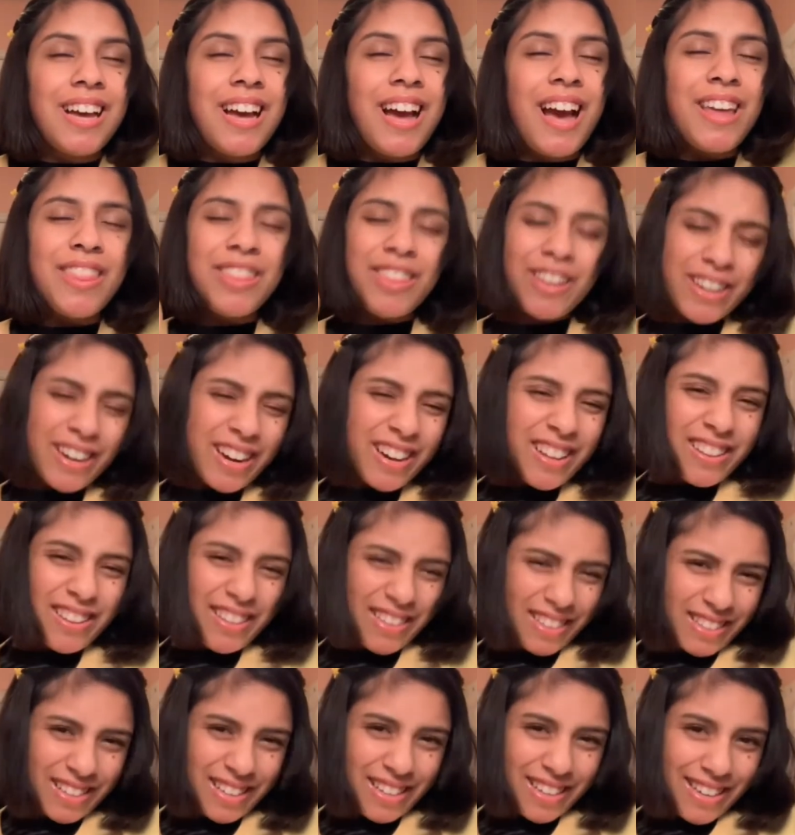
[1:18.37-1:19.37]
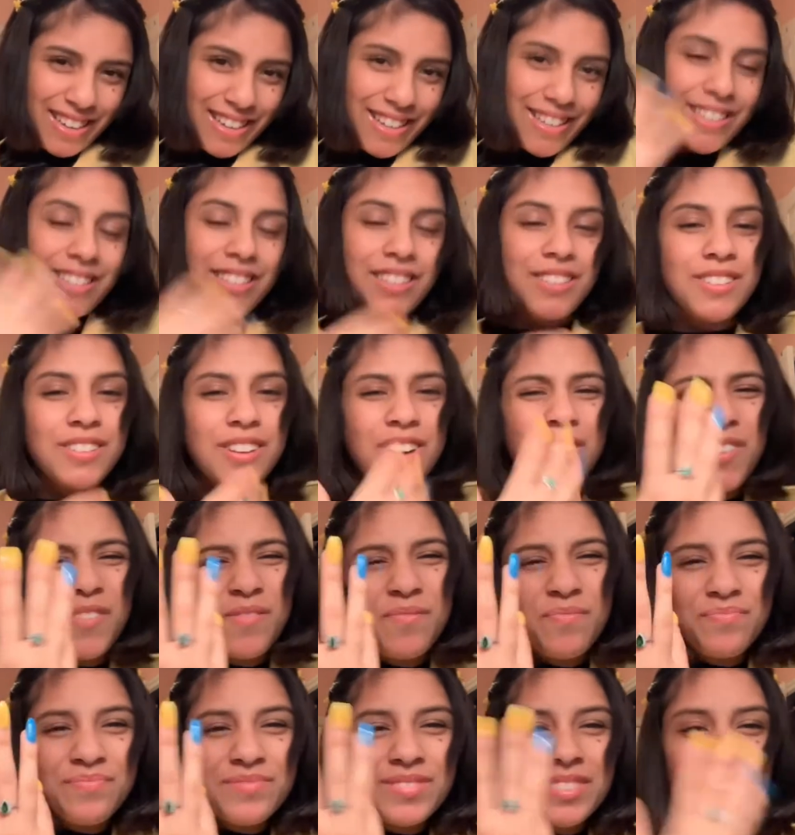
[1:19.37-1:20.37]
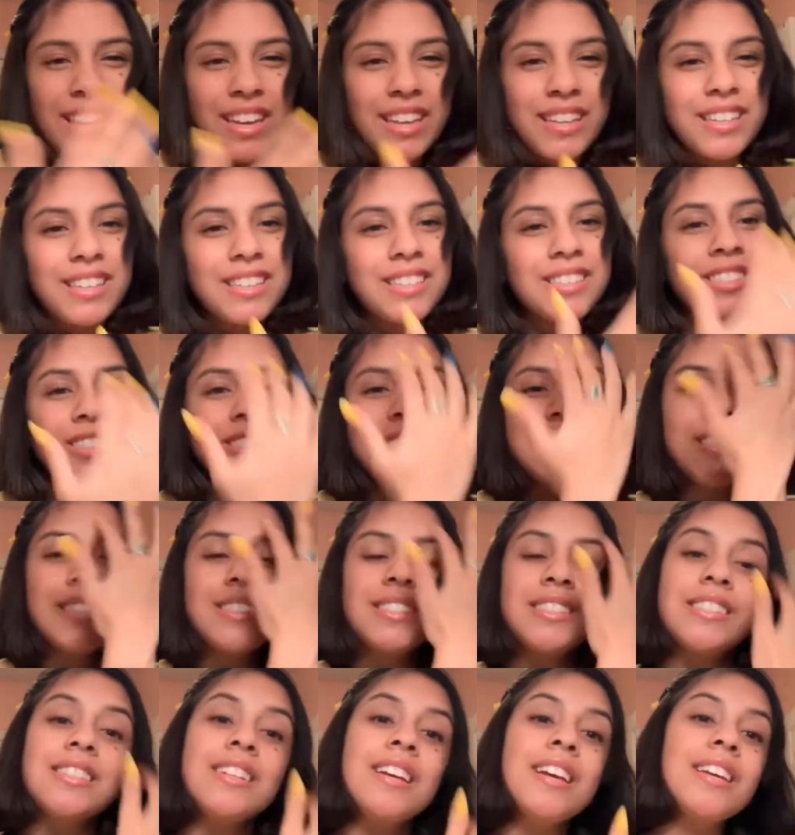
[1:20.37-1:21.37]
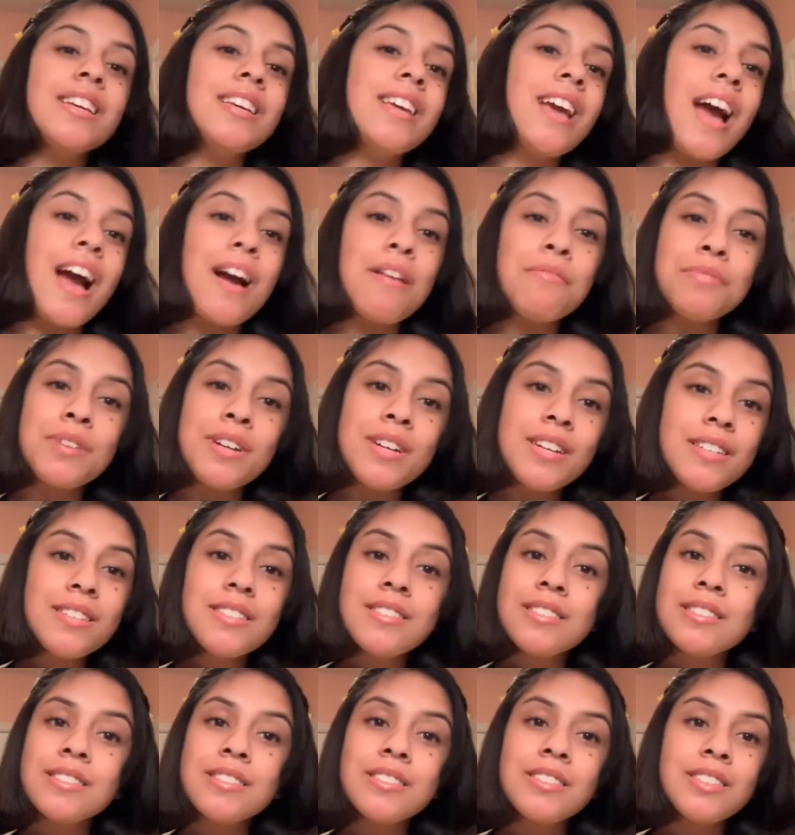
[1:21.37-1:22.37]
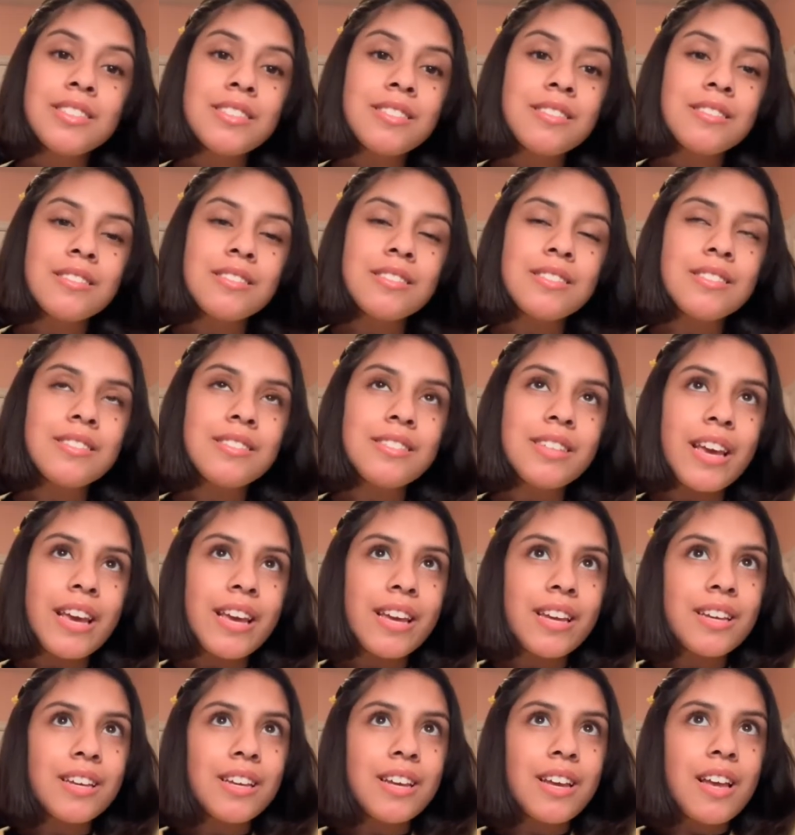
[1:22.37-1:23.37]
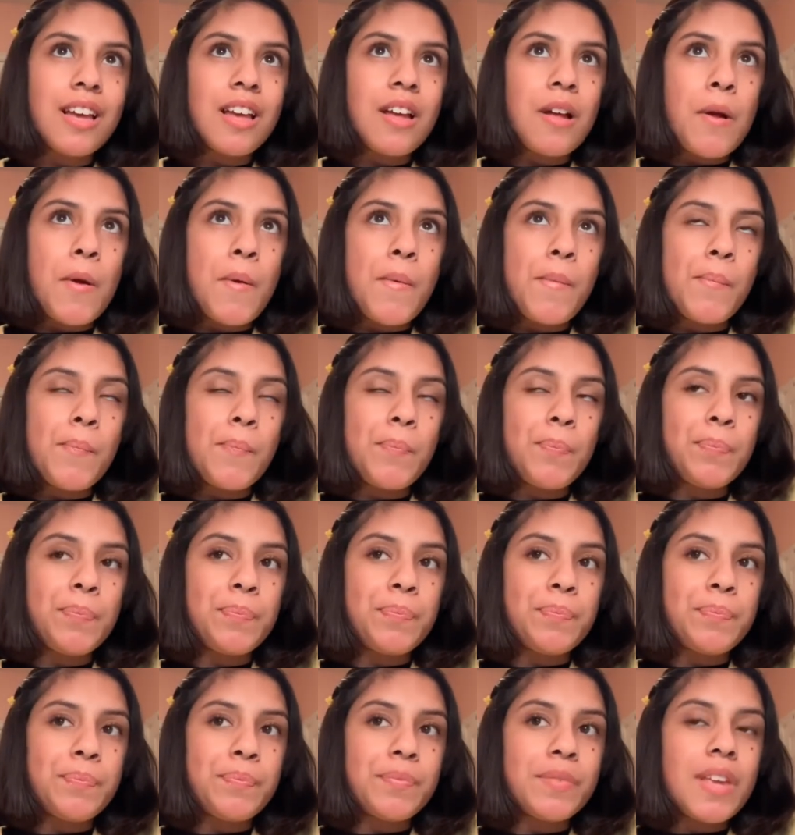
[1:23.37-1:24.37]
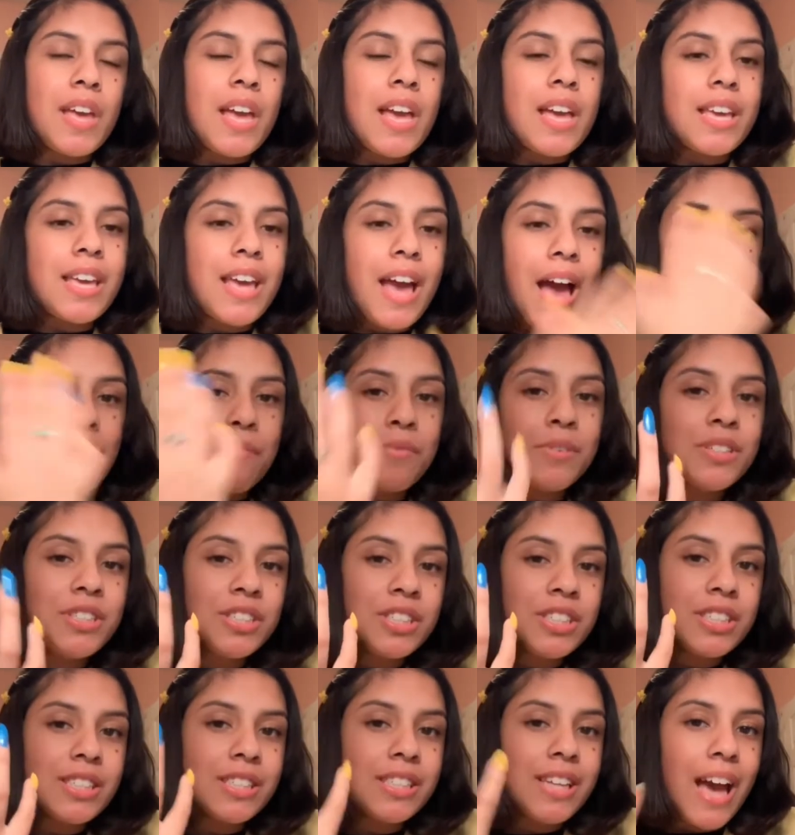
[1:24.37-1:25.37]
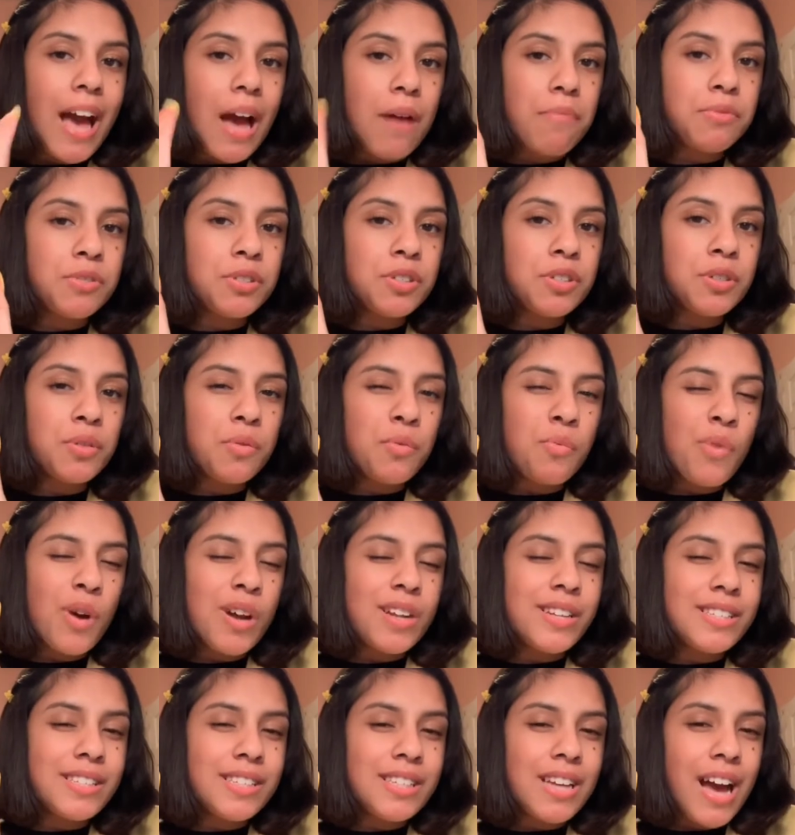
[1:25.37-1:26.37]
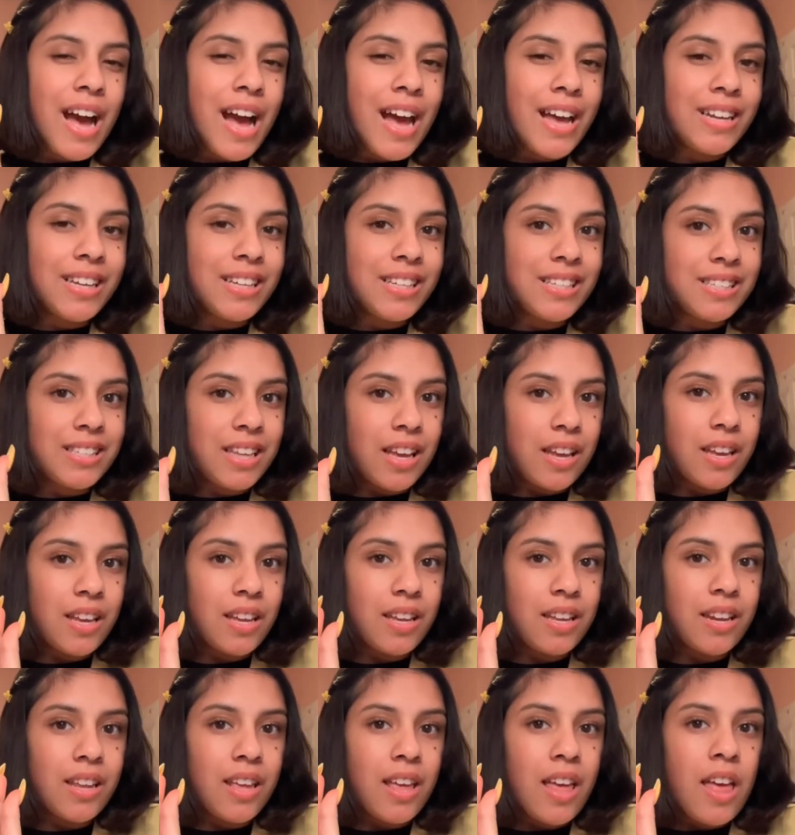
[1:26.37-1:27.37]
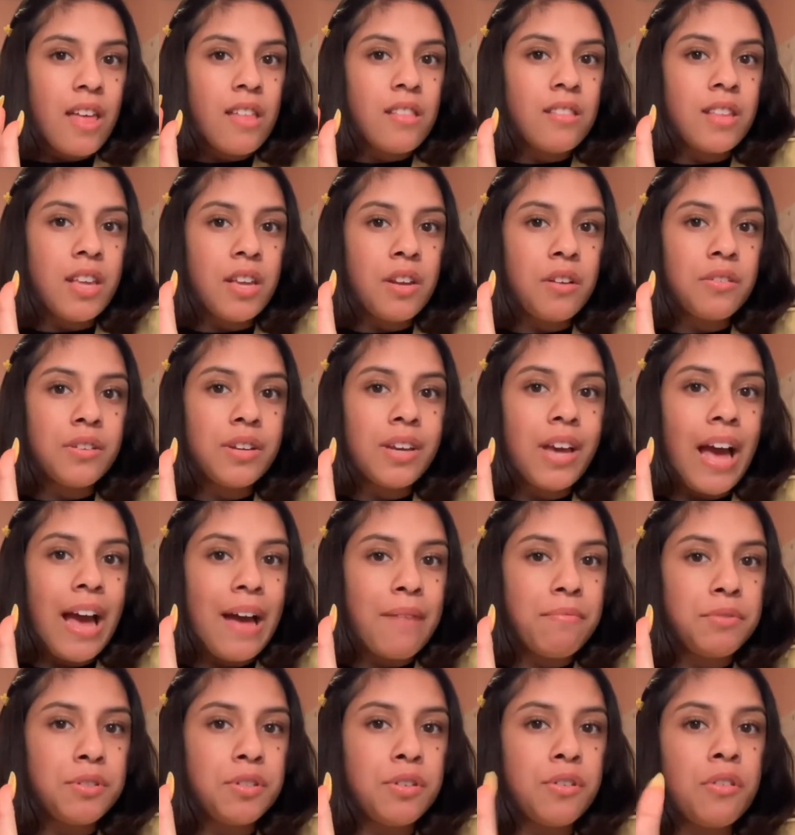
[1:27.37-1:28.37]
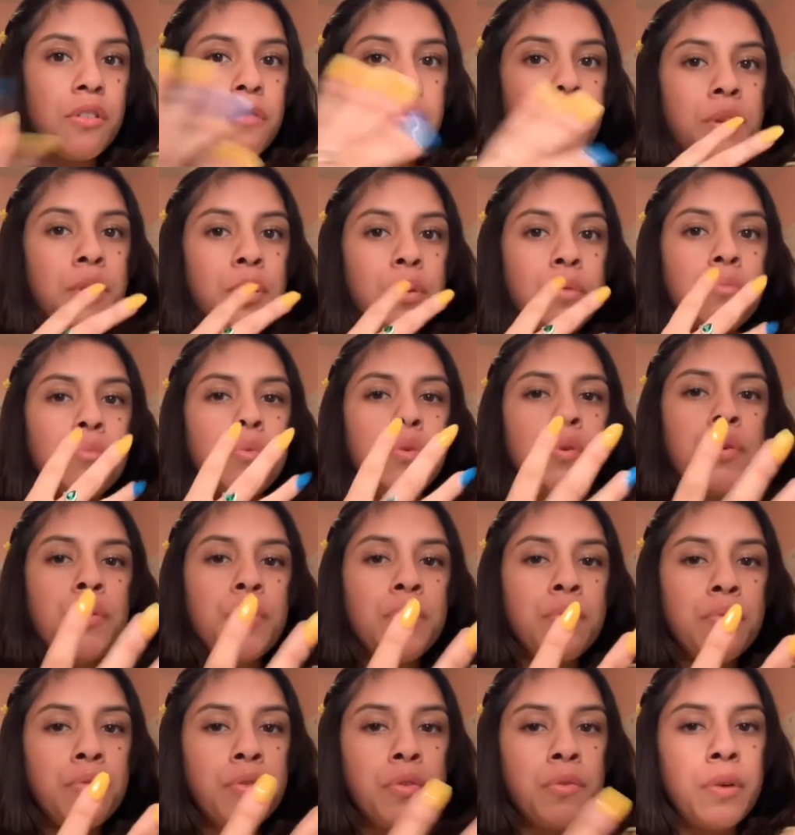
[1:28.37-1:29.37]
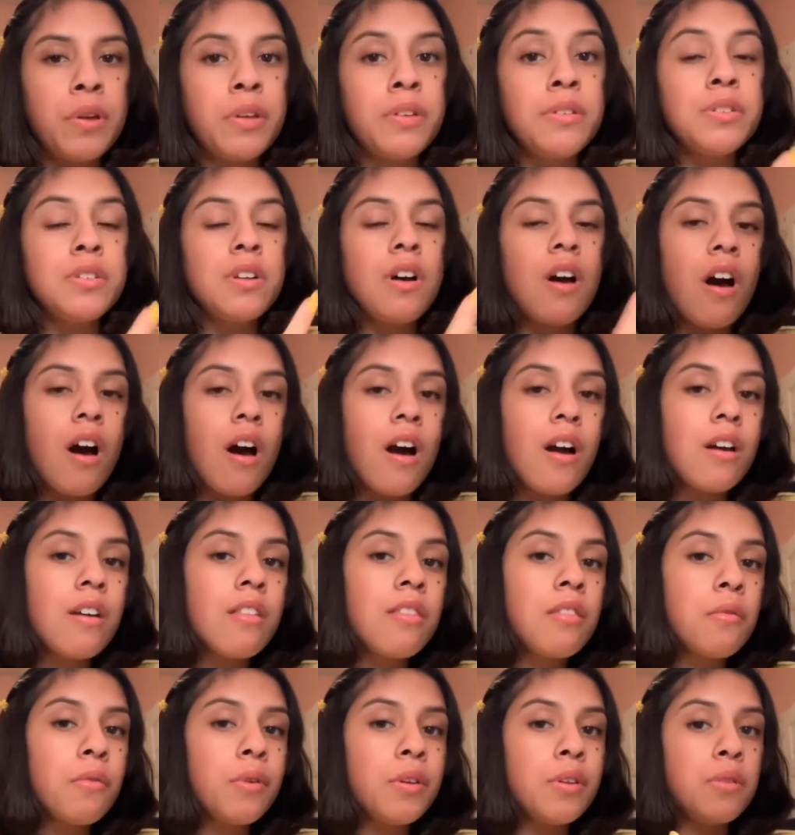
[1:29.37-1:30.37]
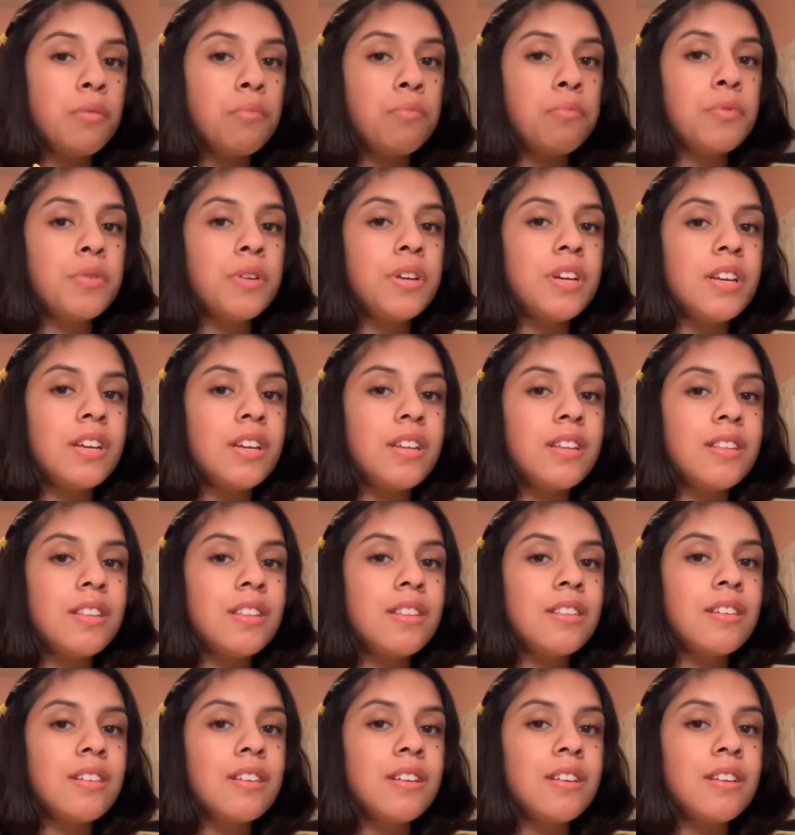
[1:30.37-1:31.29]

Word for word: I thought I looked good, you know? Like, it's just cameras just take, mm, cameras just capture one tiny second. They don't capture the way you move, the way you talk, the way you breathe,